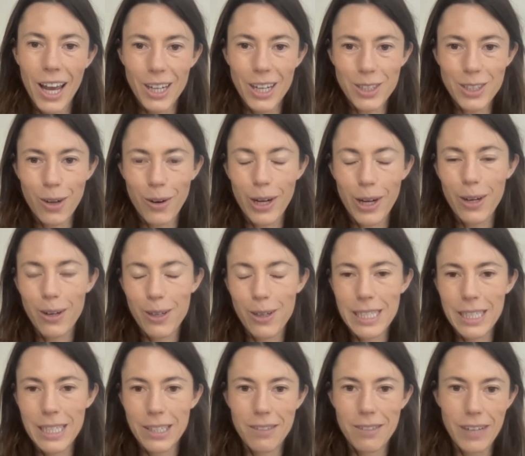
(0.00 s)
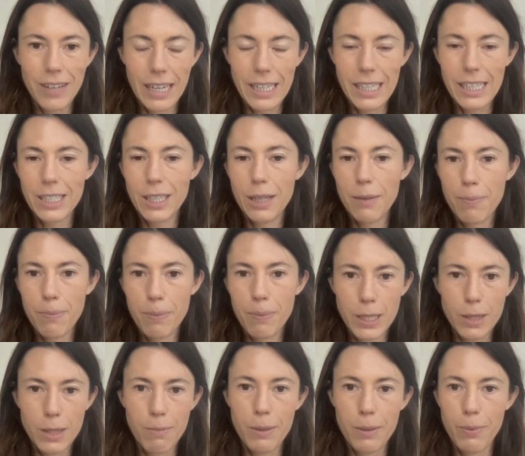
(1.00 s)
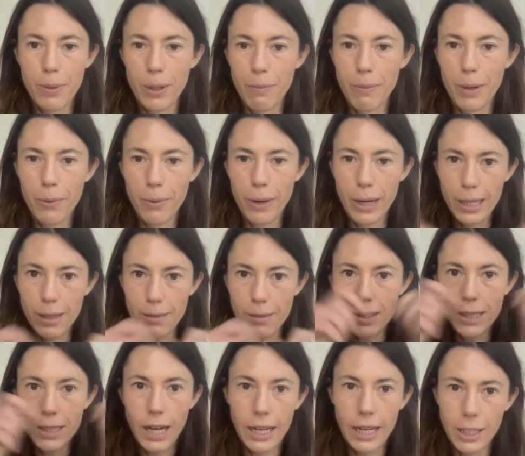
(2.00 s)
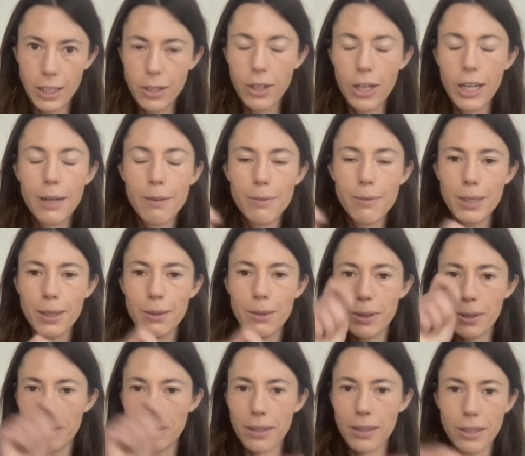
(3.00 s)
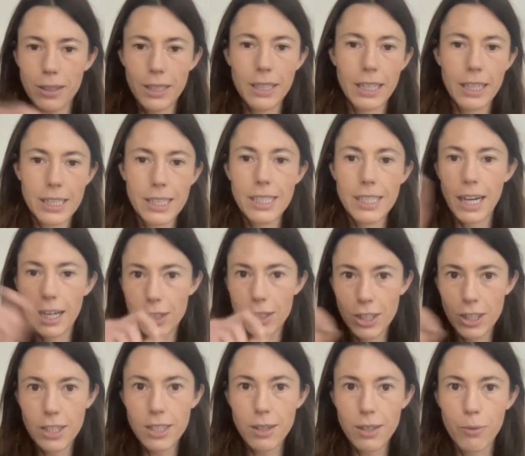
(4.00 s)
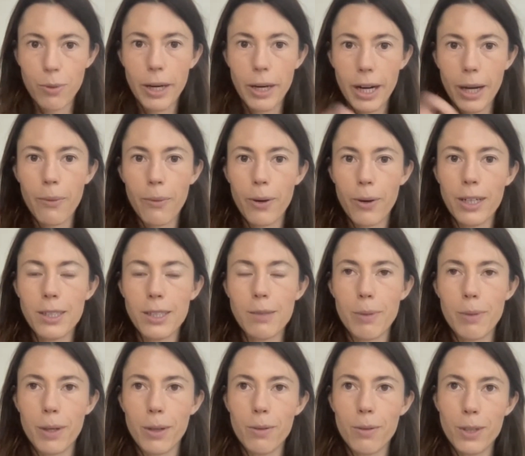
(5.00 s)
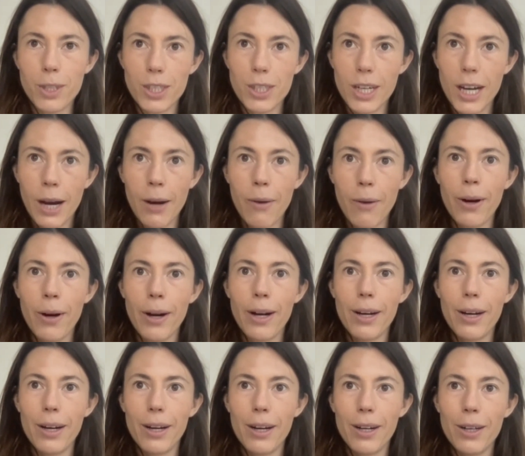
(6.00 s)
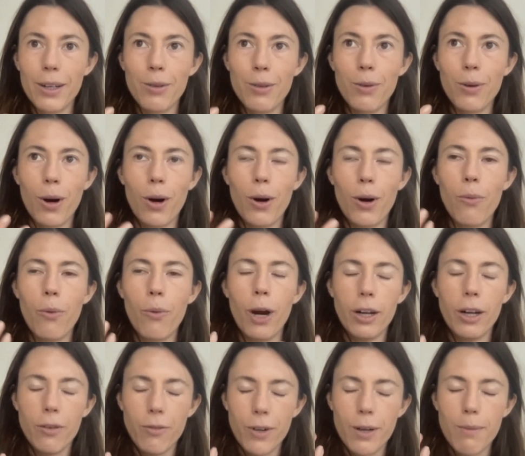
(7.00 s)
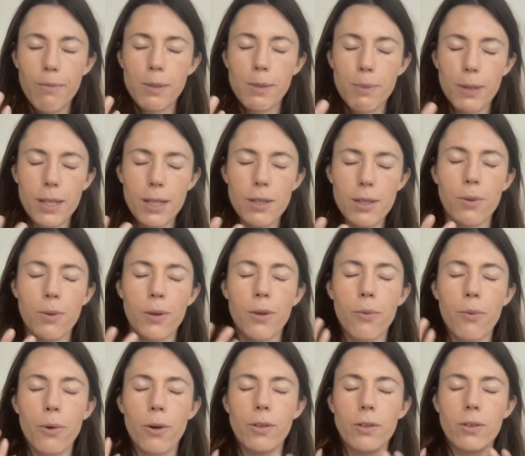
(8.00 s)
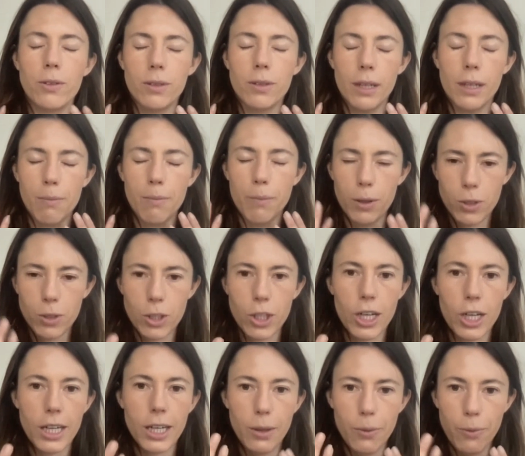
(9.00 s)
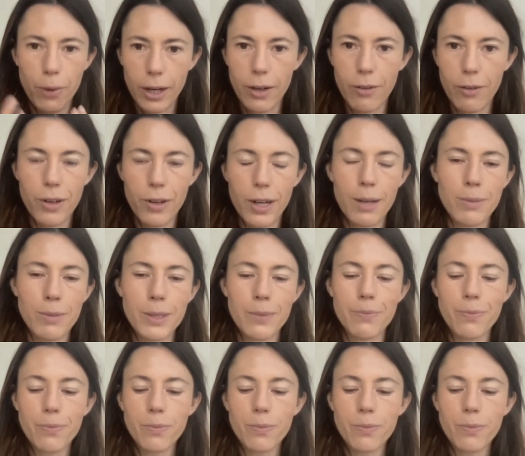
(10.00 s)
And so I go to Silicon Valley and I start pitching people like my random diagrams. They were literally like sketches of what I wanted to build, which now you'd call wireframes, but these were the world's like most janky wireframes.